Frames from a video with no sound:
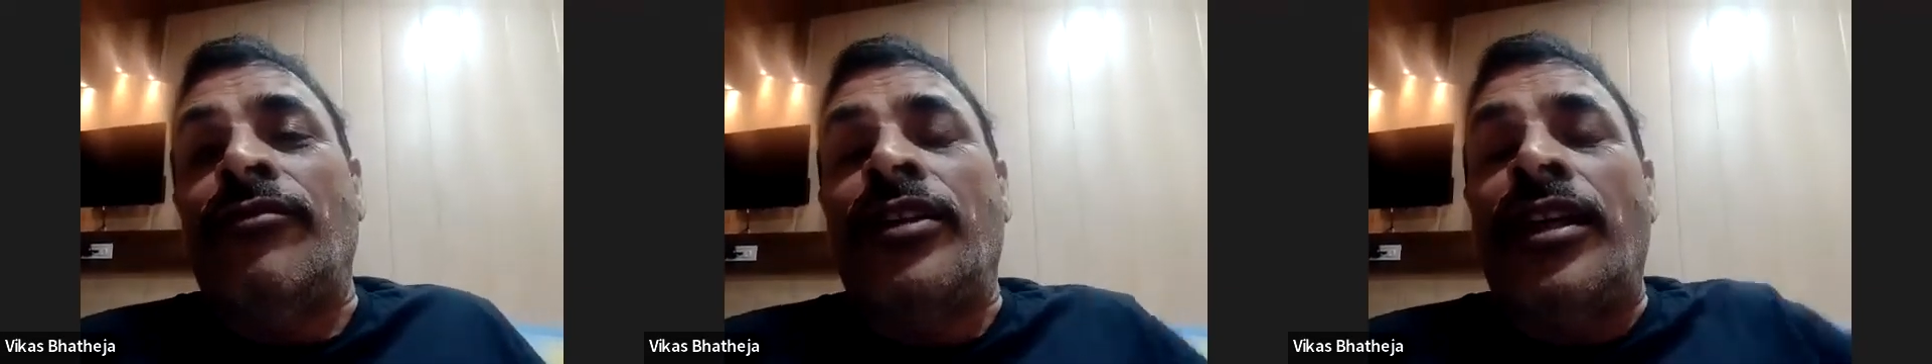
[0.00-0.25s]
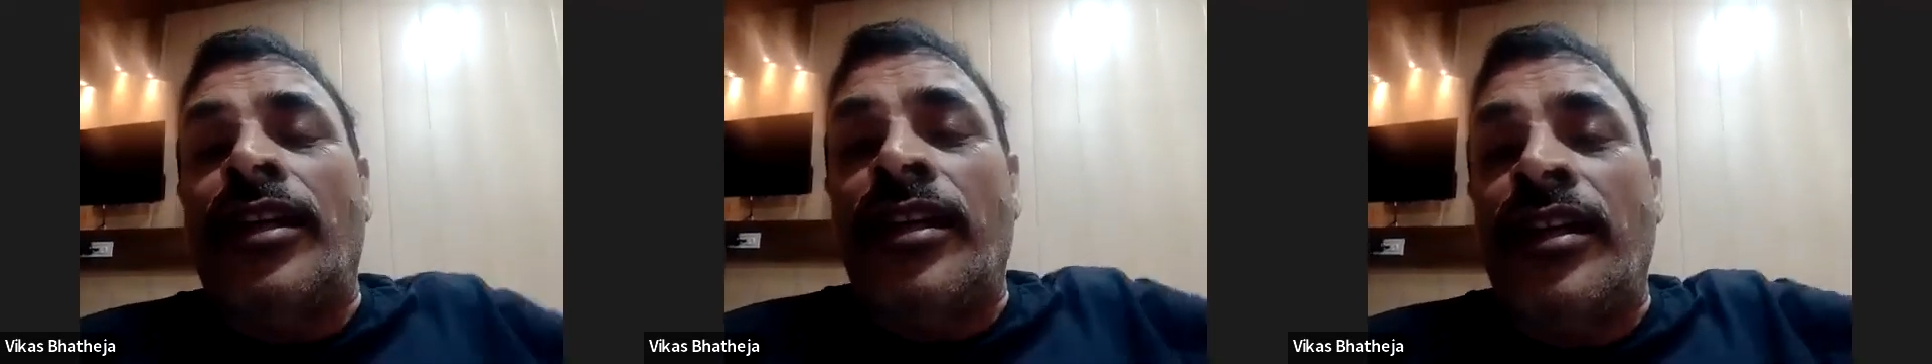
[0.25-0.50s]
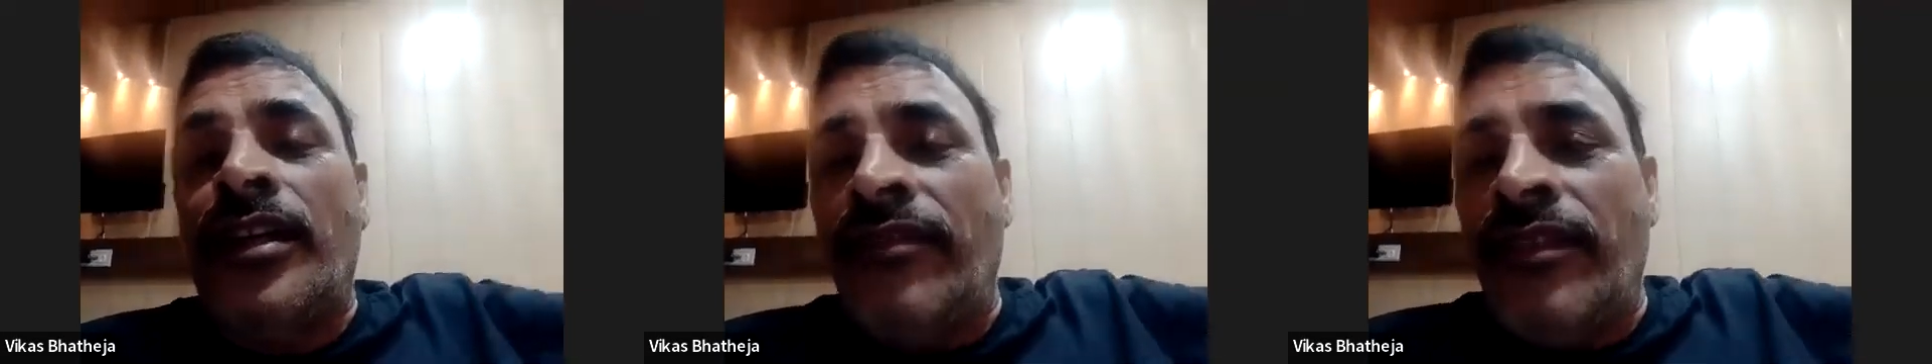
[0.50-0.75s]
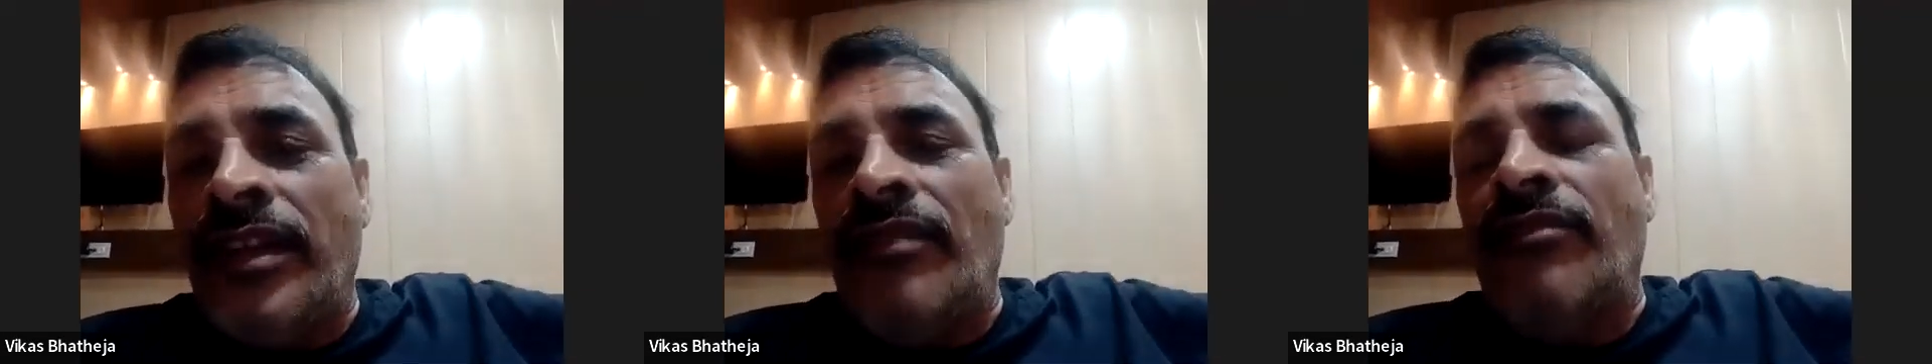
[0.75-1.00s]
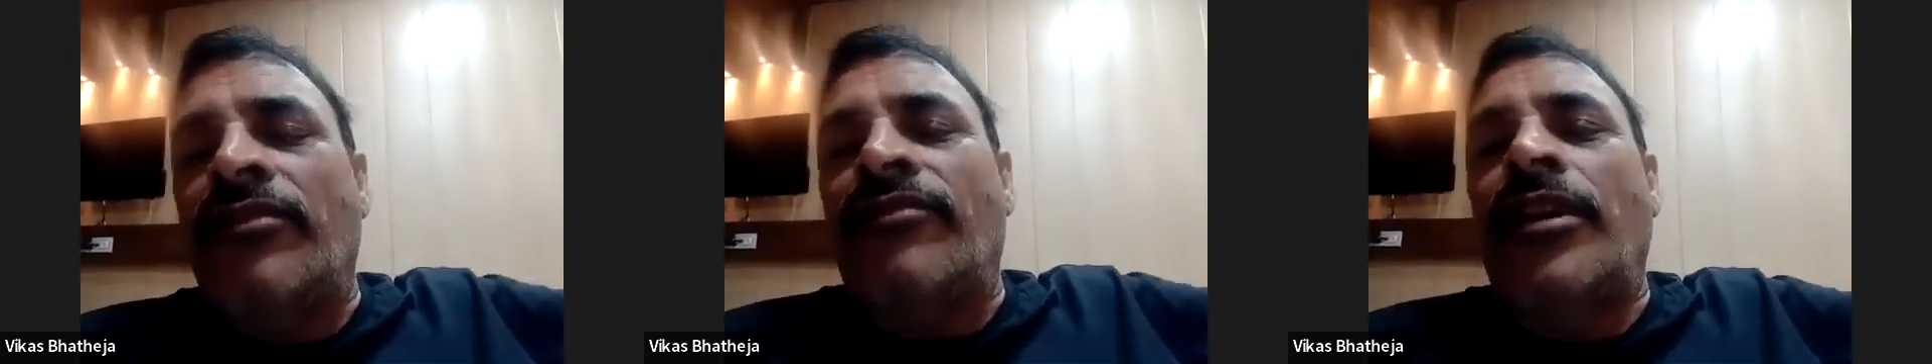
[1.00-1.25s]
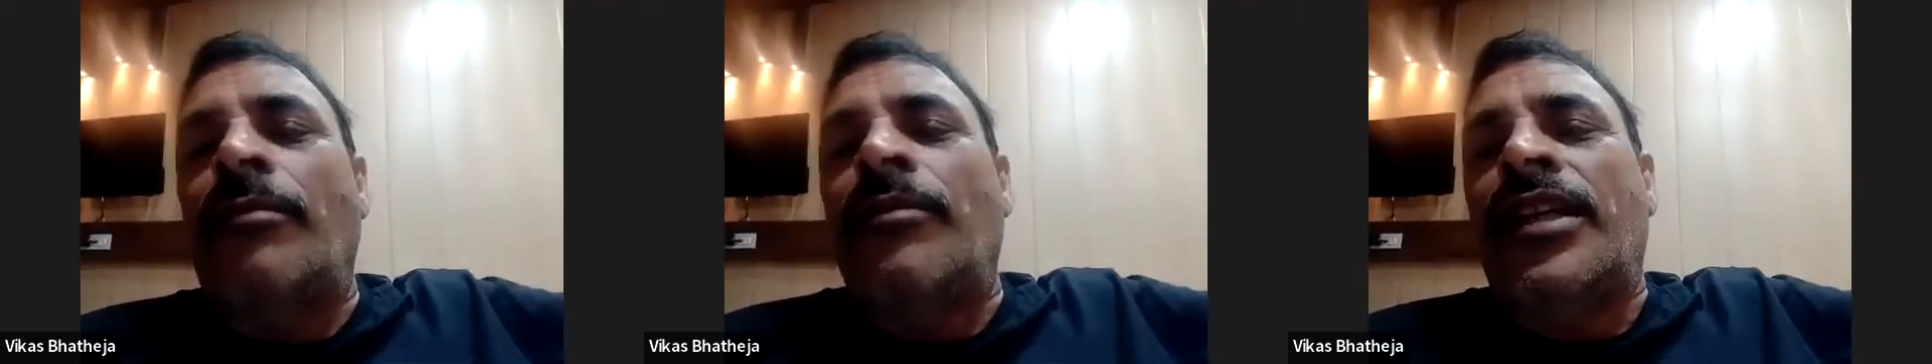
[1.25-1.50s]
we are leaving our
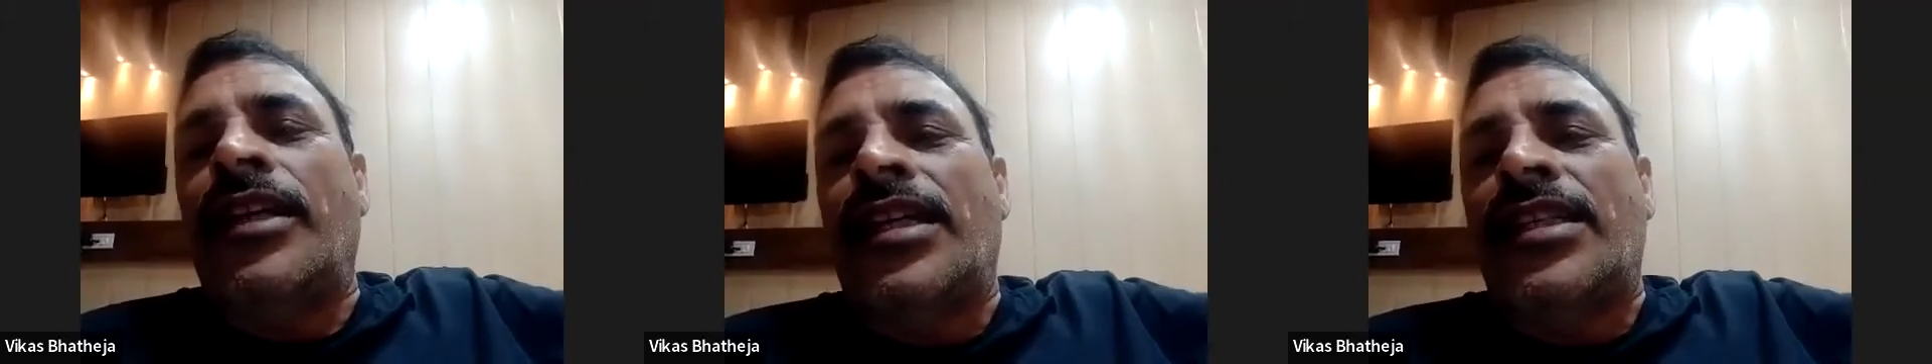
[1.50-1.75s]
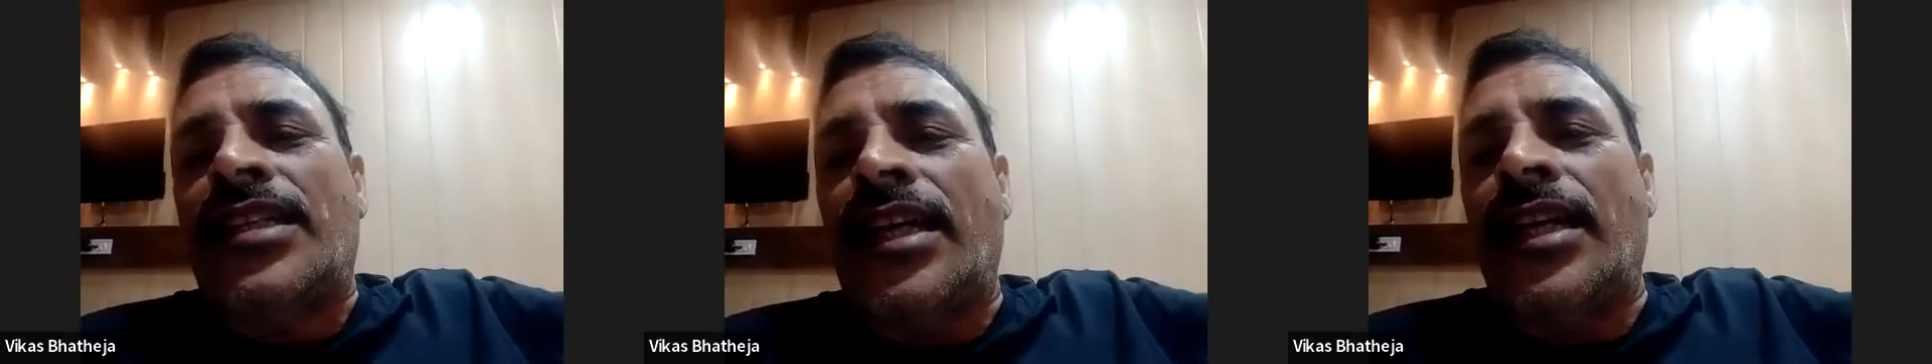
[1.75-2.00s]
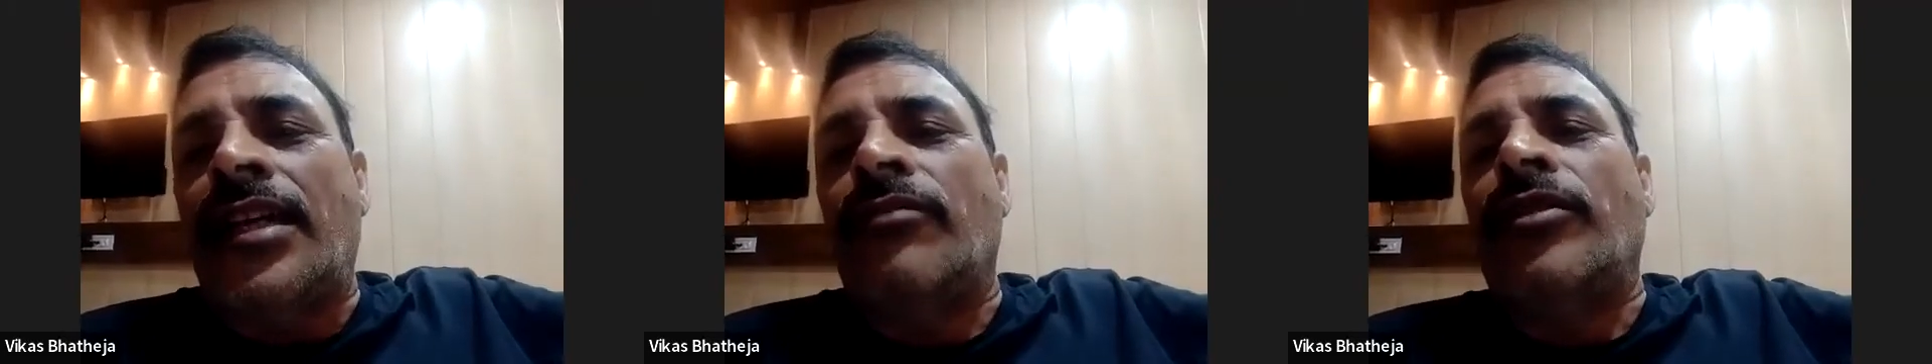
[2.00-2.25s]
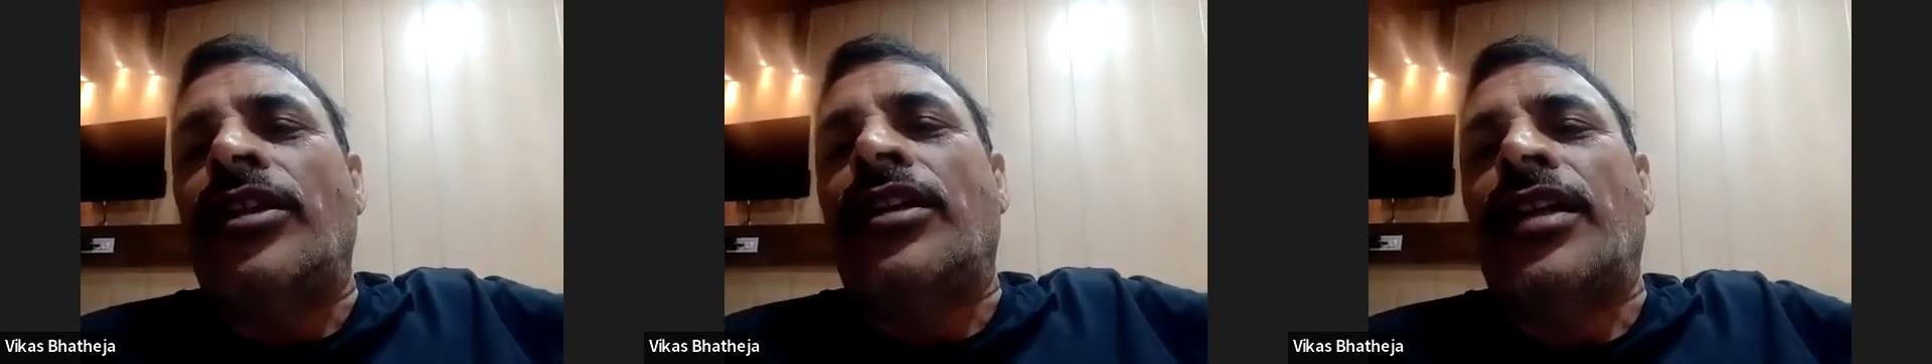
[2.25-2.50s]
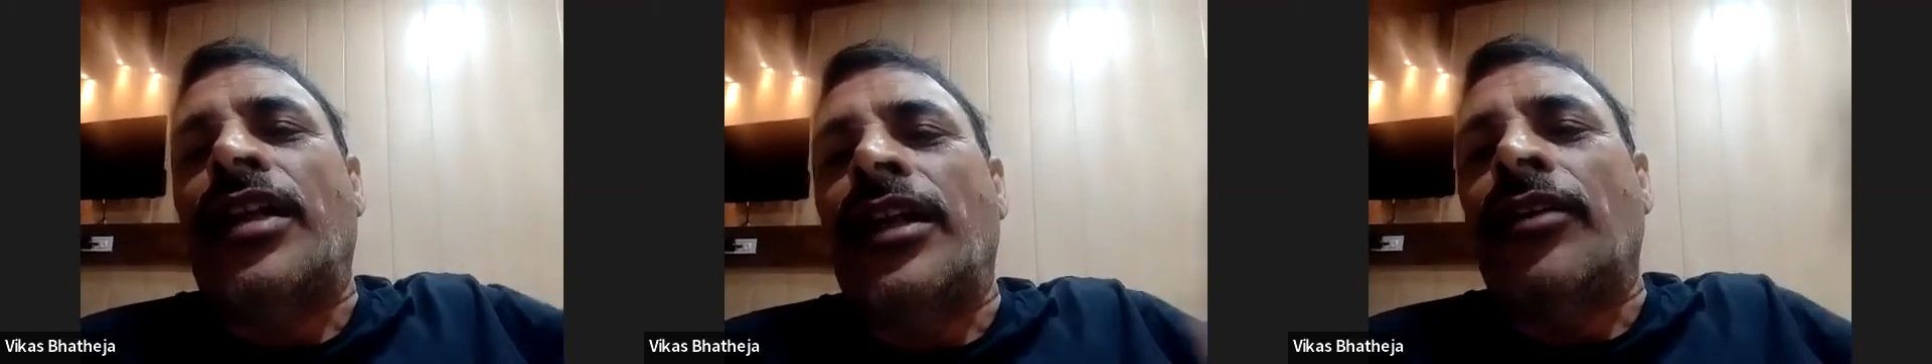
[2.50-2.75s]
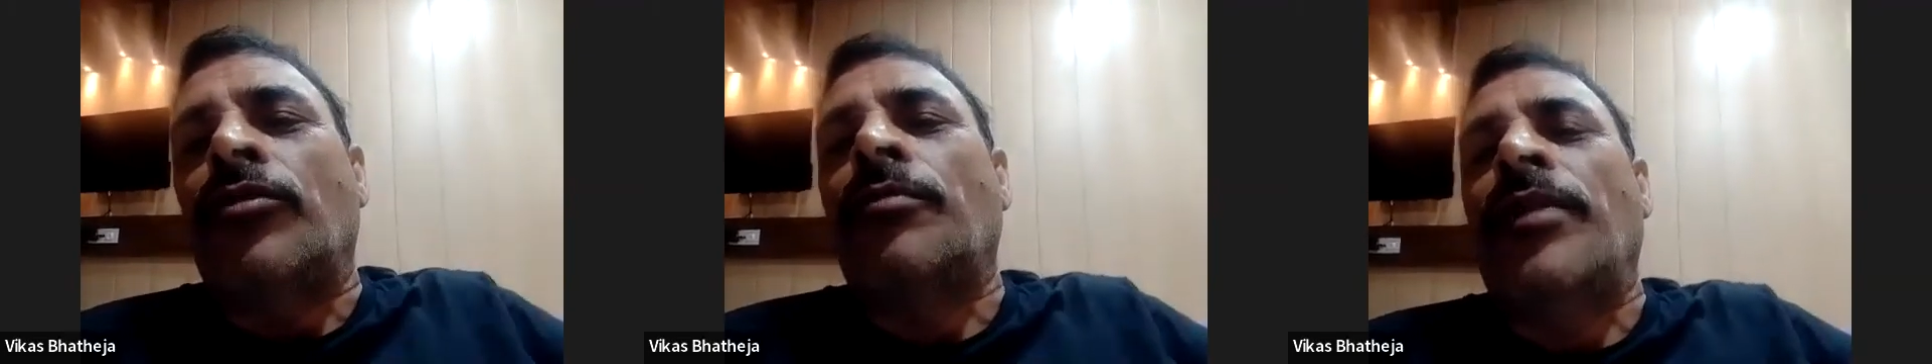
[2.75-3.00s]
family aside. We are
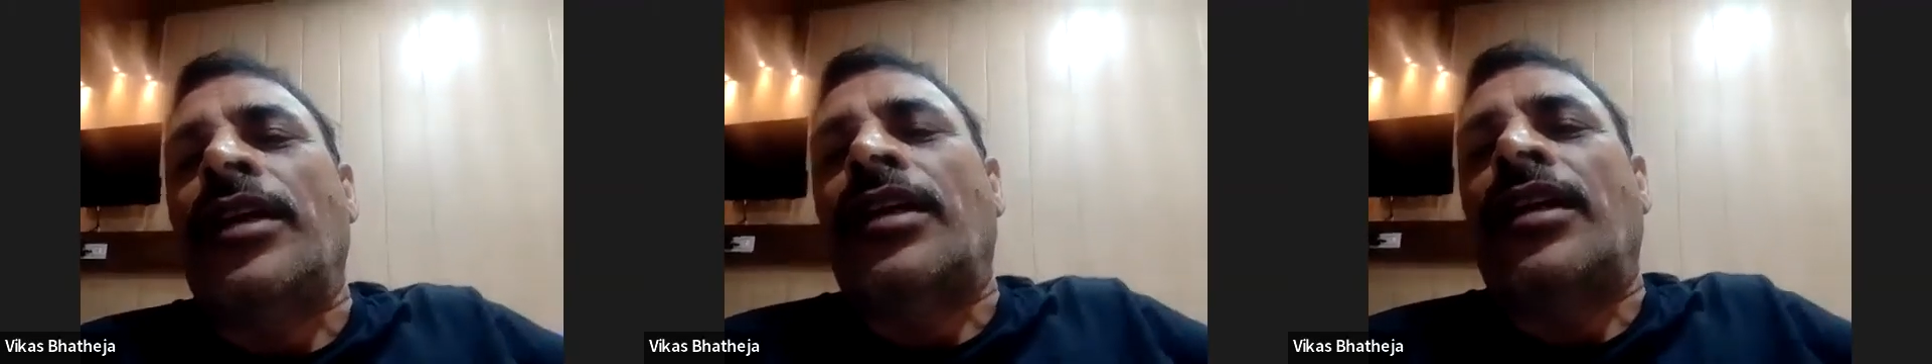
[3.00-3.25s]
trying to make